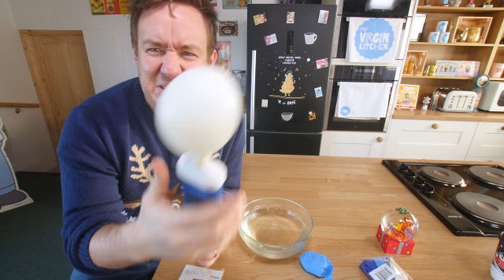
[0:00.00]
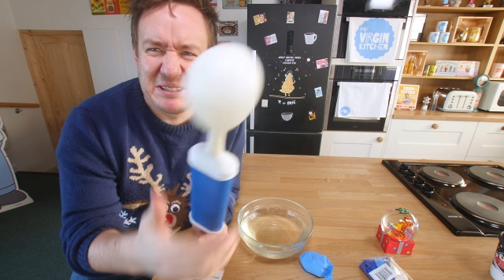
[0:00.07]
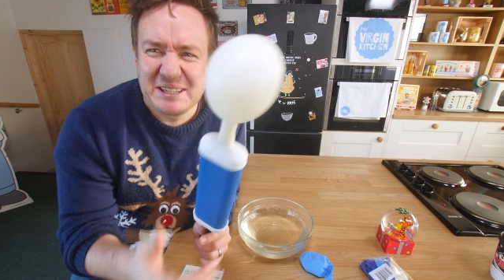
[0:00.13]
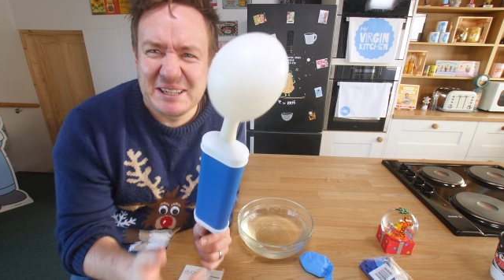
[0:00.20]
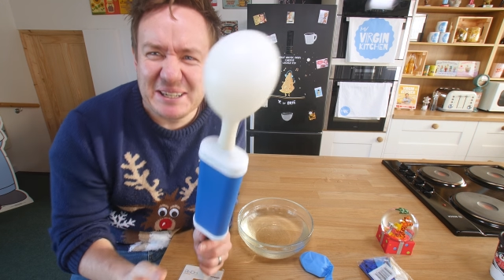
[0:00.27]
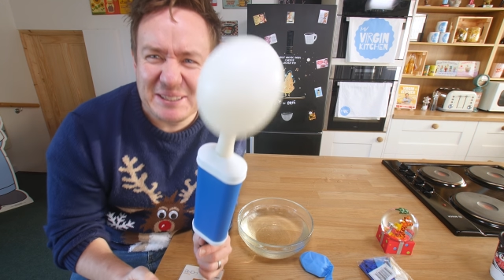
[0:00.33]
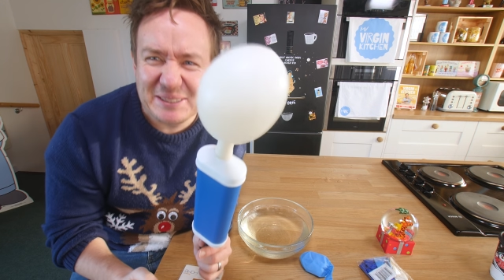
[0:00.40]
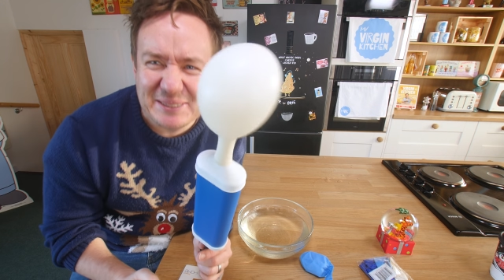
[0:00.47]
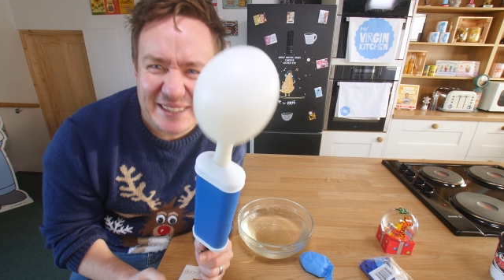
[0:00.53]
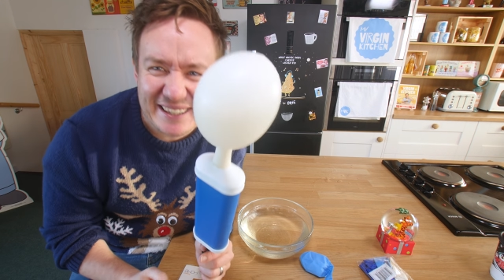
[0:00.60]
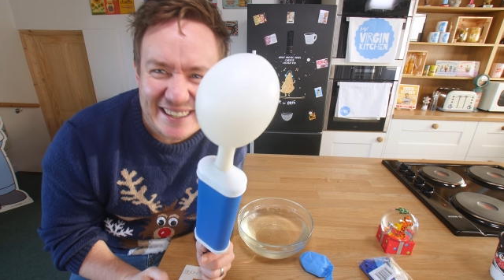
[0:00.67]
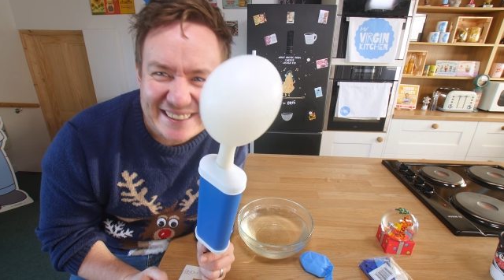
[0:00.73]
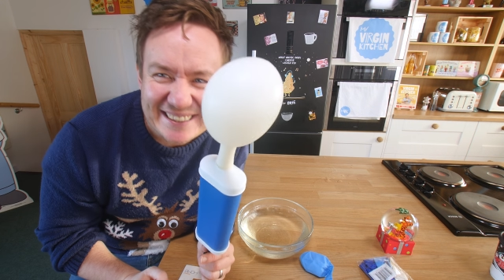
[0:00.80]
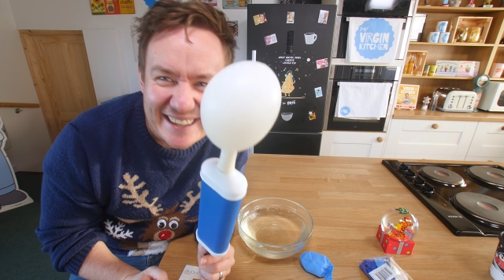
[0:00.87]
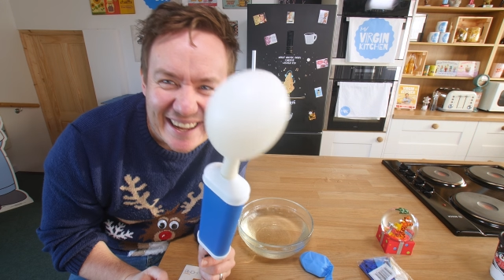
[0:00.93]
Look at
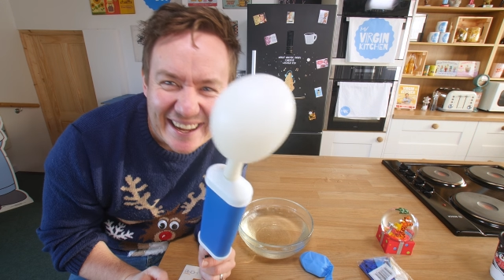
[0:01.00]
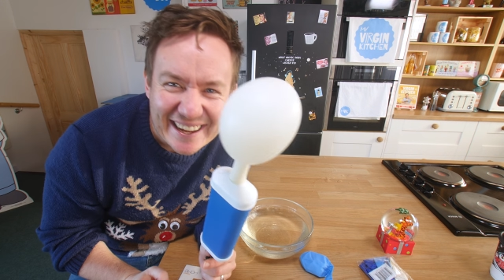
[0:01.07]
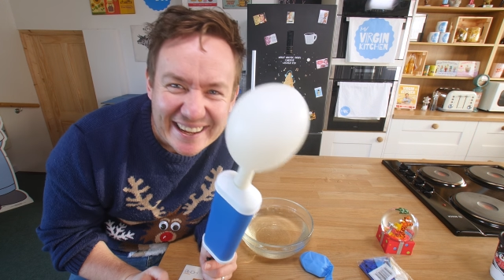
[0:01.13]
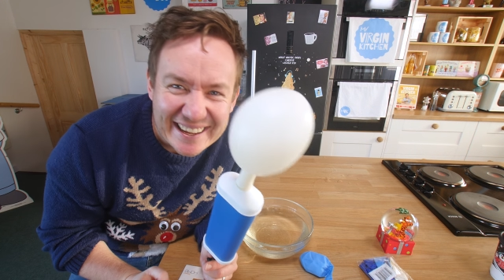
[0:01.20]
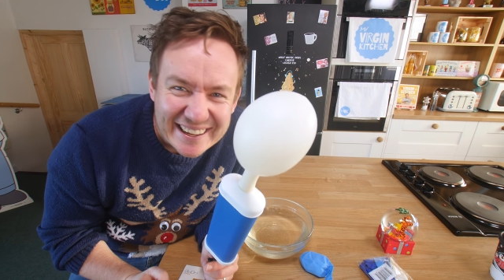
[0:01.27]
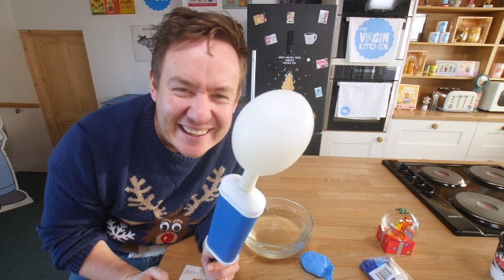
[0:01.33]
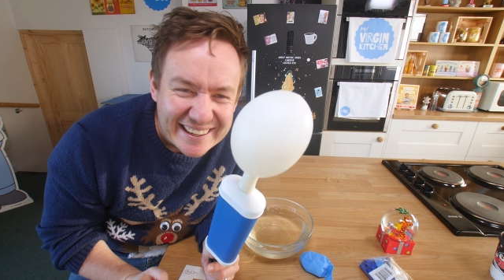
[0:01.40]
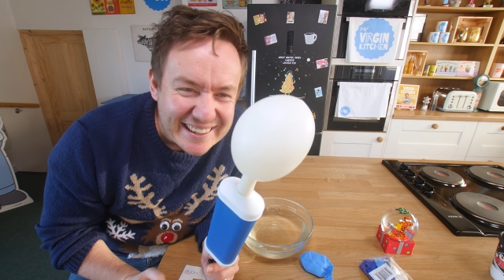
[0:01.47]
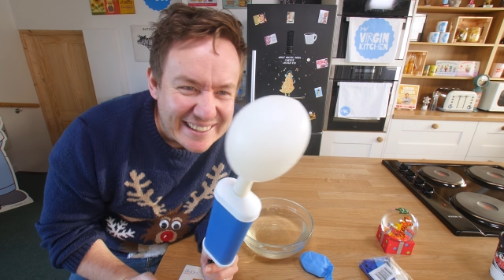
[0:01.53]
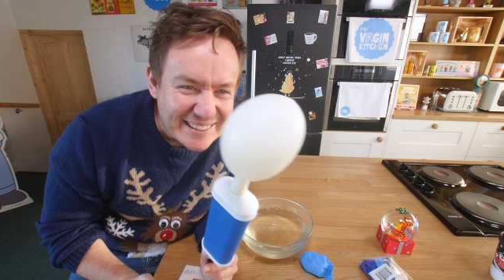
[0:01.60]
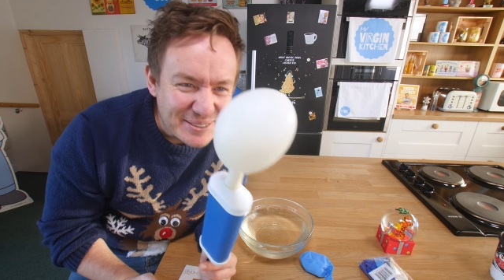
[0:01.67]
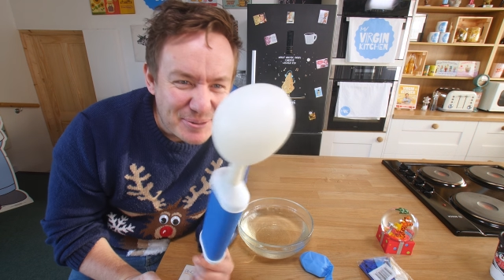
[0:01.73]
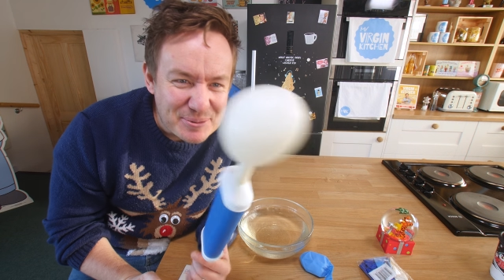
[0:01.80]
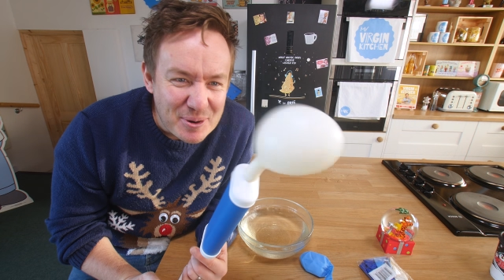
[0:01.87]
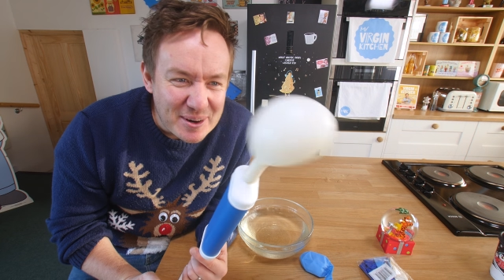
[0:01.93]
that.
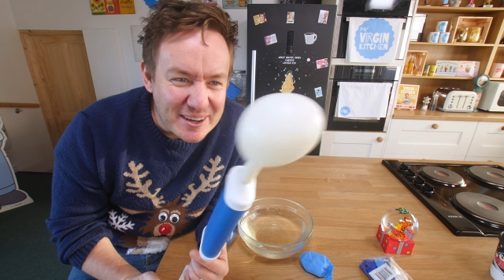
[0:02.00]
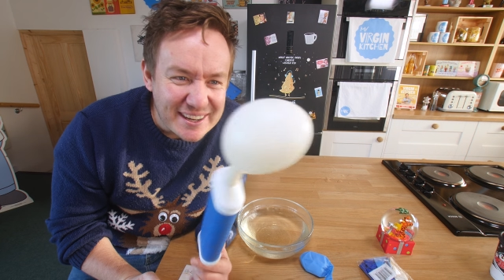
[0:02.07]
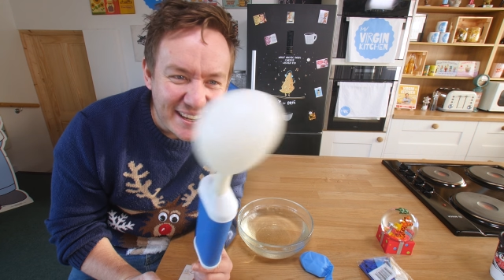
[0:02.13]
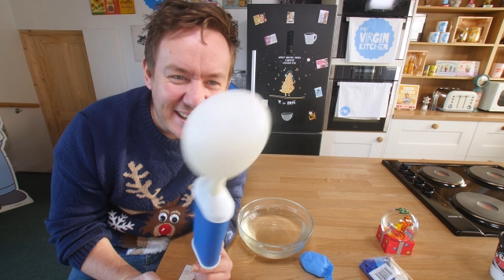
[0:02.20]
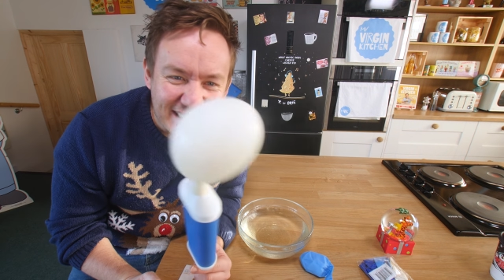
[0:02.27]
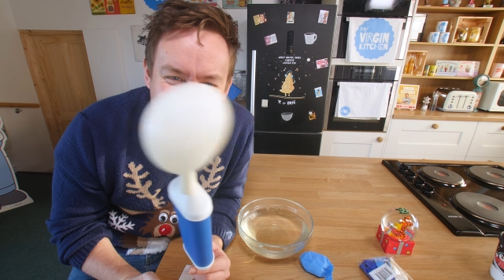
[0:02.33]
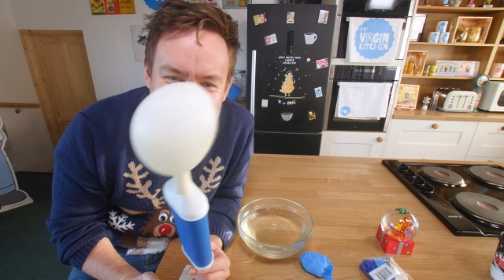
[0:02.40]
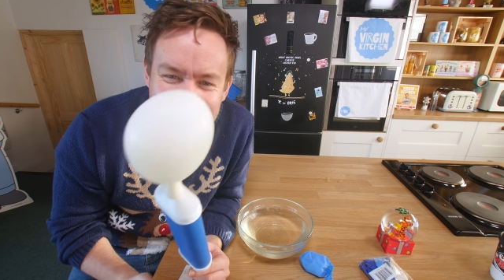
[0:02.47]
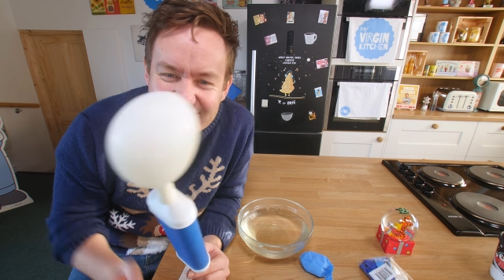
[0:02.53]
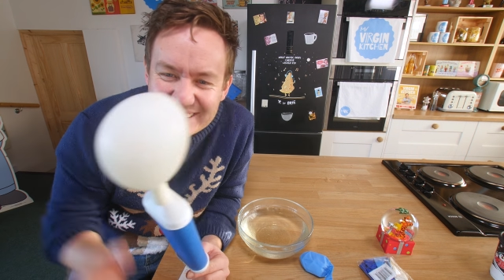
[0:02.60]
It's all wonky